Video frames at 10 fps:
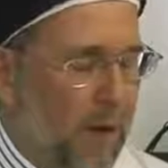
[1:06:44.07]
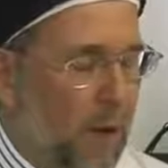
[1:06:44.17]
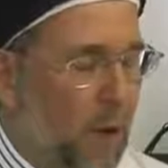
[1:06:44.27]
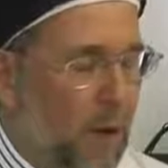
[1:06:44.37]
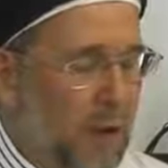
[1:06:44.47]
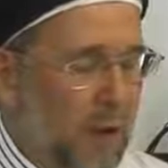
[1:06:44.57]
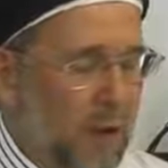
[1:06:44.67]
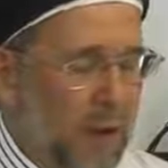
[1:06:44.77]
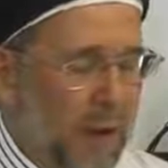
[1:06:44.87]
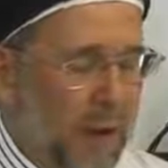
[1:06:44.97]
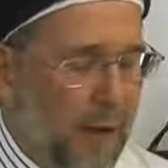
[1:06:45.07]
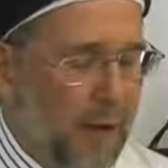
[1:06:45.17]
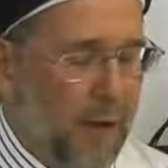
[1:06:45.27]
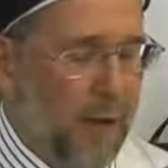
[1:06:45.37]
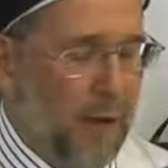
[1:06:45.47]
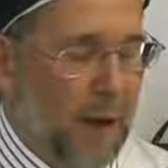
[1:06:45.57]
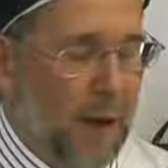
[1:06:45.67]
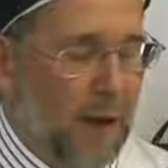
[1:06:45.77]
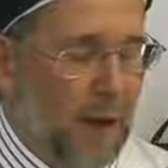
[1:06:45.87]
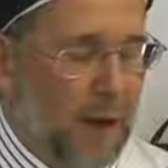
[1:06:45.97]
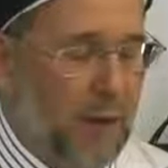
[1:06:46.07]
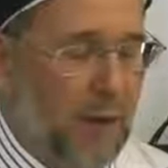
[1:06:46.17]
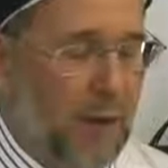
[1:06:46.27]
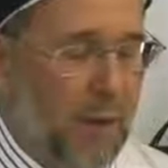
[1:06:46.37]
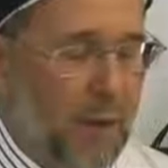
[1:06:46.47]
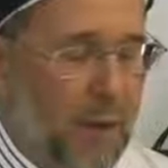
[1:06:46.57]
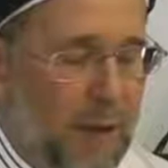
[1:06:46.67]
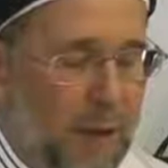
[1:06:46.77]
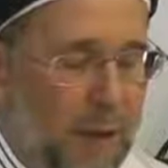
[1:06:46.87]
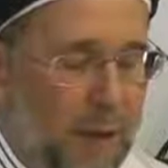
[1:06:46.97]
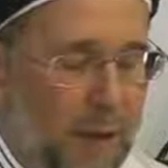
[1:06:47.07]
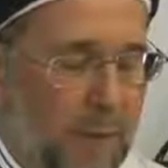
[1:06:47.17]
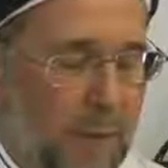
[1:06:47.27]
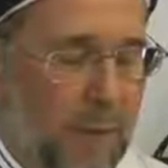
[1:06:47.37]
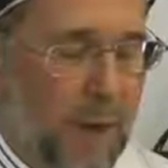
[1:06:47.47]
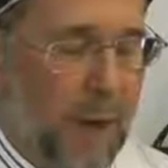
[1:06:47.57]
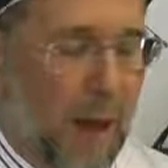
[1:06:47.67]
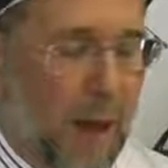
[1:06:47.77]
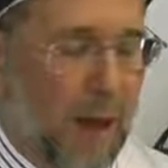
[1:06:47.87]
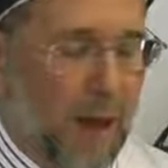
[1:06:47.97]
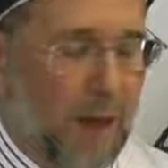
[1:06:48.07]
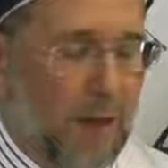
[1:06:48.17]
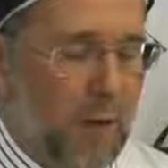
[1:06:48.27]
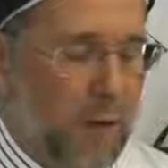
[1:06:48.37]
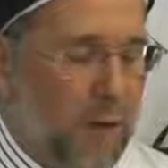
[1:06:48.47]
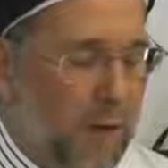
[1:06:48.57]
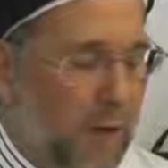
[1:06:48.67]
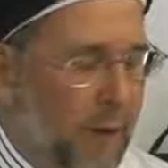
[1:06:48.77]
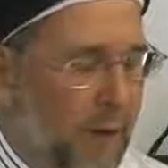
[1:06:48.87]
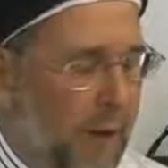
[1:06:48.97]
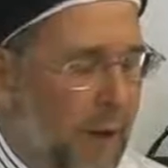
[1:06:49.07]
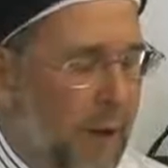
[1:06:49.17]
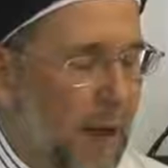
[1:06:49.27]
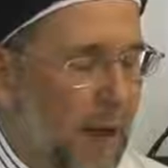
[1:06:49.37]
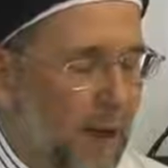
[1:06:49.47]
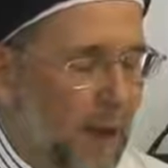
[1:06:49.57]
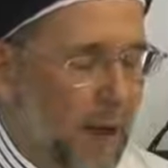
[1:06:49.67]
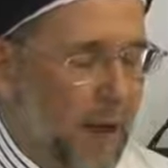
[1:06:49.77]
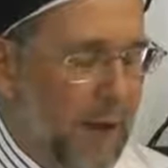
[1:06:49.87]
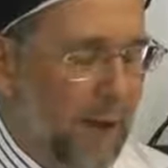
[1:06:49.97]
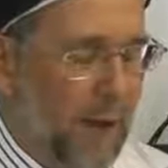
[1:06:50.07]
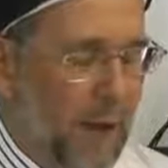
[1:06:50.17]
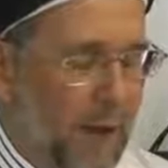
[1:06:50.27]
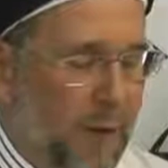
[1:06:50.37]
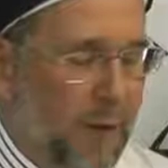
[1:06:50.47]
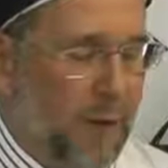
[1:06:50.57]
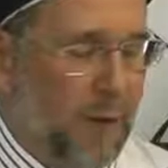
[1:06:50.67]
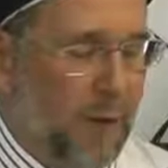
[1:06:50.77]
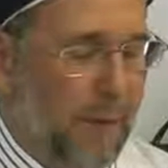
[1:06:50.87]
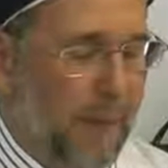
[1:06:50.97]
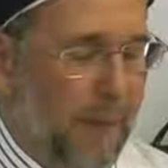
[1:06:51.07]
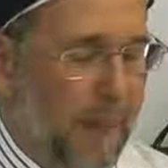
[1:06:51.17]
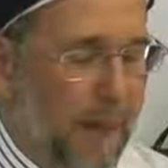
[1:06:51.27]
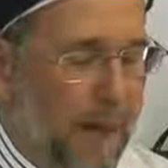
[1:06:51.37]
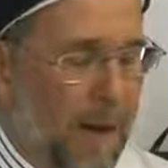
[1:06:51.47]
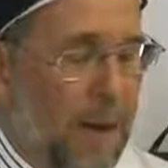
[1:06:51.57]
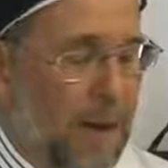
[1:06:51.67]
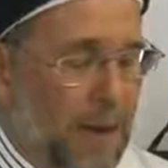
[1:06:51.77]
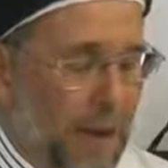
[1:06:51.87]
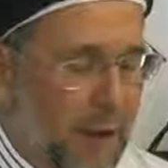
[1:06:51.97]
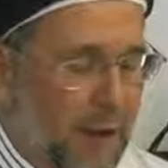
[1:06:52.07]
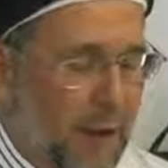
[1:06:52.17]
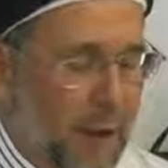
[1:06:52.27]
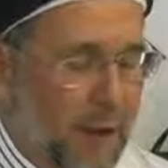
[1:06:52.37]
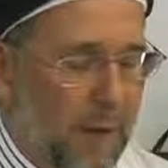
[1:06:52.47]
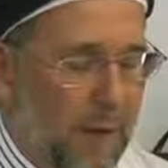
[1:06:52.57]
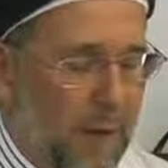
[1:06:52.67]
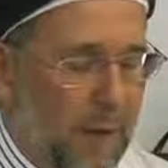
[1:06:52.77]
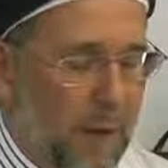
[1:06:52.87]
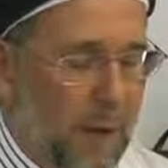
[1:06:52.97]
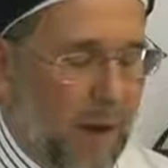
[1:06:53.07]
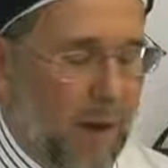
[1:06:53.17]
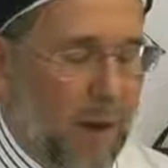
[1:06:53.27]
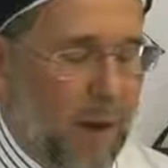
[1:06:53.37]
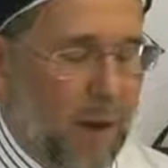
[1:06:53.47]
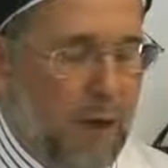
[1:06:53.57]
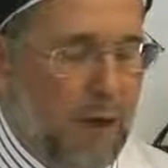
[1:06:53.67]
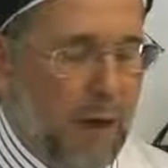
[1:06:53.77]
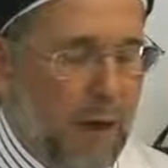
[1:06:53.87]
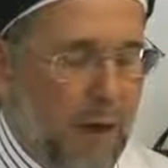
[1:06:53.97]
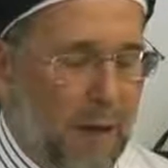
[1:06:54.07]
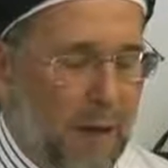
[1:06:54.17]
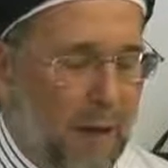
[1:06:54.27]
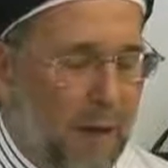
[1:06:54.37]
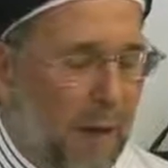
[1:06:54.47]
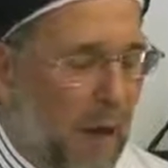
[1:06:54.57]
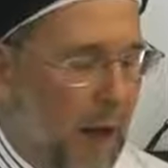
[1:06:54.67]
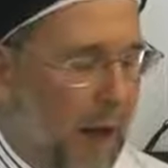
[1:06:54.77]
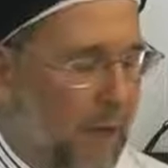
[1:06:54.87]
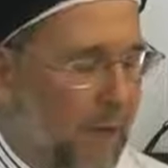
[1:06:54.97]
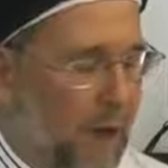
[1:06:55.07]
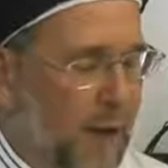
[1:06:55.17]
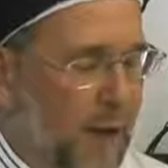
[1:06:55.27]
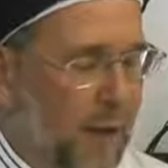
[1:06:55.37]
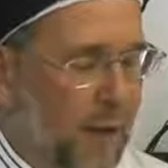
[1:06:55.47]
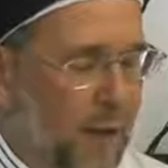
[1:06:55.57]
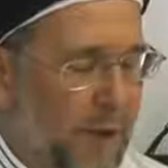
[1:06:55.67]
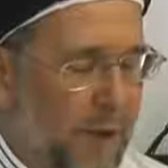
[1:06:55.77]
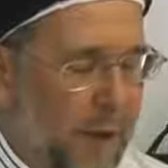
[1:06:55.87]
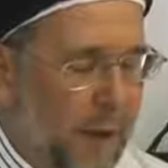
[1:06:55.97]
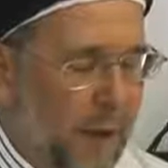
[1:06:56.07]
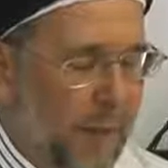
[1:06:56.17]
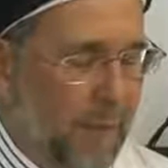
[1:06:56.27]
We walked along together and started talking about Islam. He asked questions and I provided him with answers in a gentle way. When we reached my house, I invited him in for tea.